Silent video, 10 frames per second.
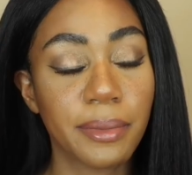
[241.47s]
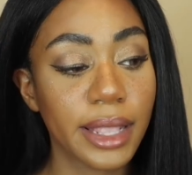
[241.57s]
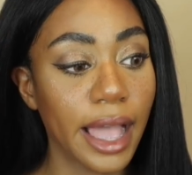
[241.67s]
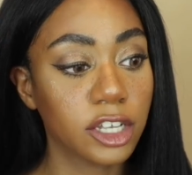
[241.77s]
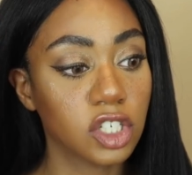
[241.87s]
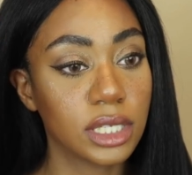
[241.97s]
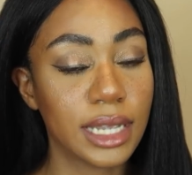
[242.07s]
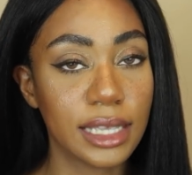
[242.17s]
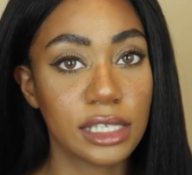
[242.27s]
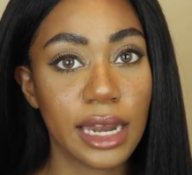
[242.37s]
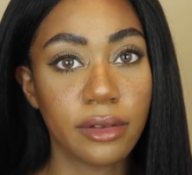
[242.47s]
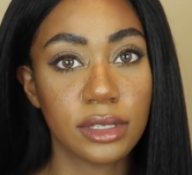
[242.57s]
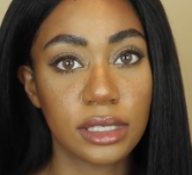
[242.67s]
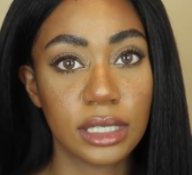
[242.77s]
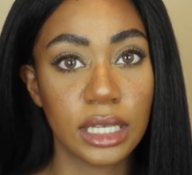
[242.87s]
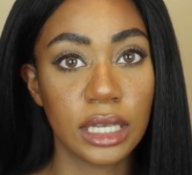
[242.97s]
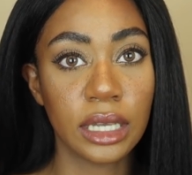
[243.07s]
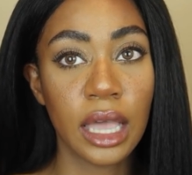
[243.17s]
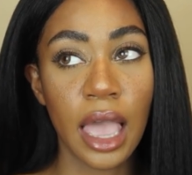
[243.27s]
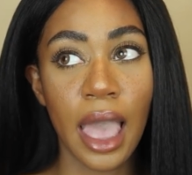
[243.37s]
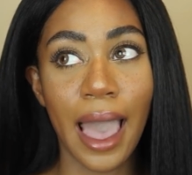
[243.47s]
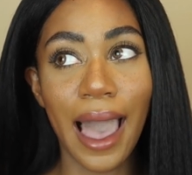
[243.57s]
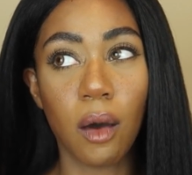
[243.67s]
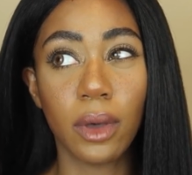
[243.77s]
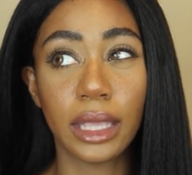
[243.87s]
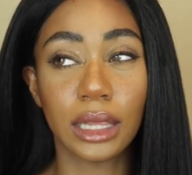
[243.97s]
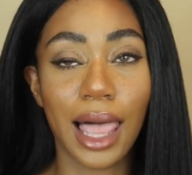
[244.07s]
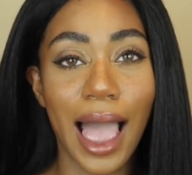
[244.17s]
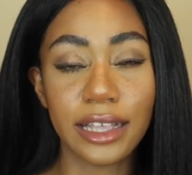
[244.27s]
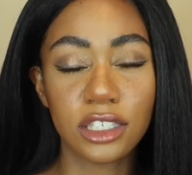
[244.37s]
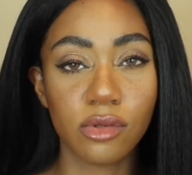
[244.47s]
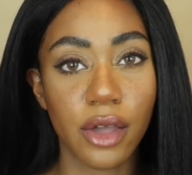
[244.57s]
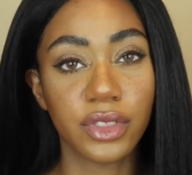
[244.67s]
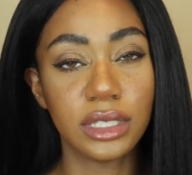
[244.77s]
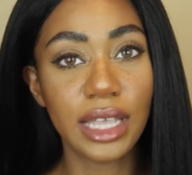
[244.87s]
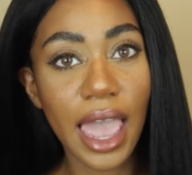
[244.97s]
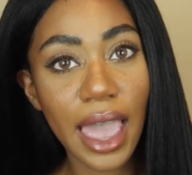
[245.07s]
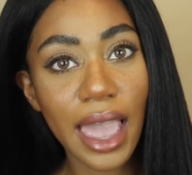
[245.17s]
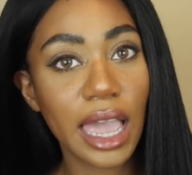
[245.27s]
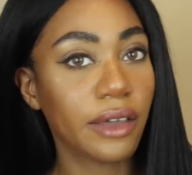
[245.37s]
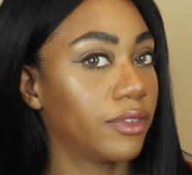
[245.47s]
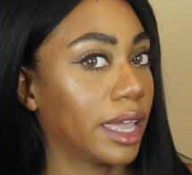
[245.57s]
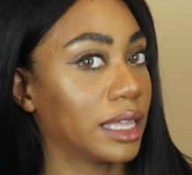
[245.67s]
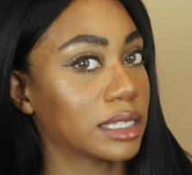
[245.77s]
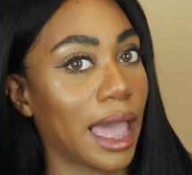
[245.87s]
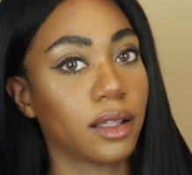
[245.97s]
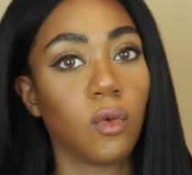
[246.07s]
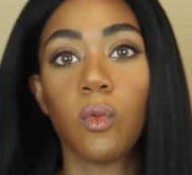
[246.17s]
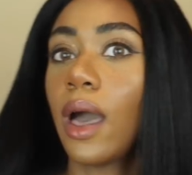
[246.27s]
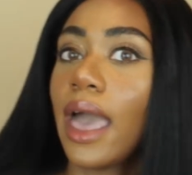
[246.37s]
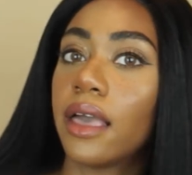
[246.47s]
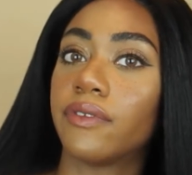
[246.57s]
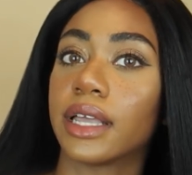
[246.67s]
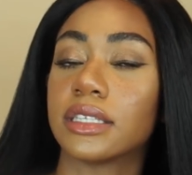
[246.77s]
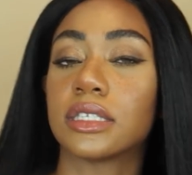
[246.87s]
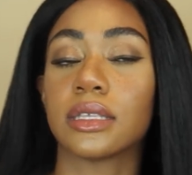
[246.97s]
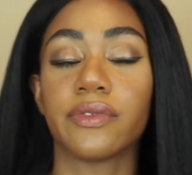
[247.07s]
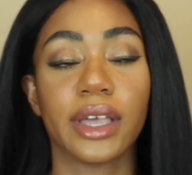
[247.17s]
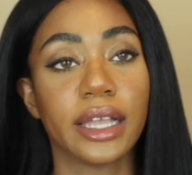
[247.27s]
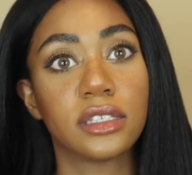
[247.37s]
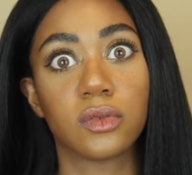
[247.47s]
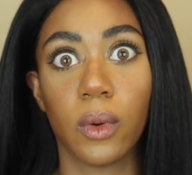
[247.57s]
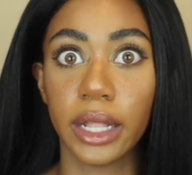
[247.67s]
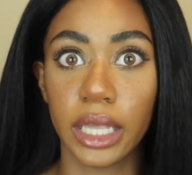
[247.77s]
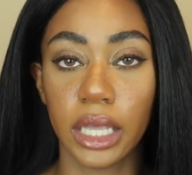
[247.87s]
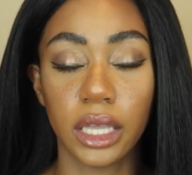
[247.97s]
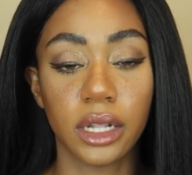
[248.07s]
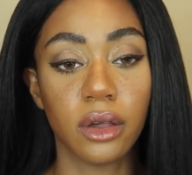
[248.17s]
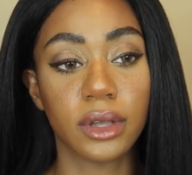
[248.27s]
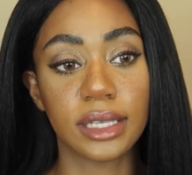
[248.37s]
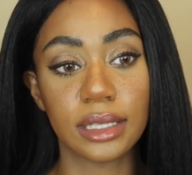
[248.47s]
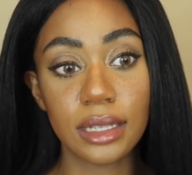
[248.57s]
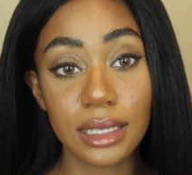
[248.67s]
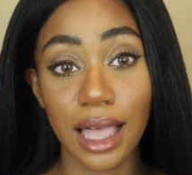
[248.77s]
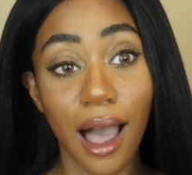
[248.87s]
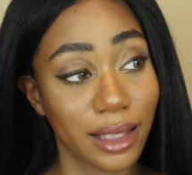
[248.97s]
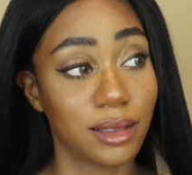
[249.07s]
So I'm gonna actually test it out and see how it lasts throughout the day, if it gets kind of wet, if it gets, if I get sweaty, you know, cause it is hot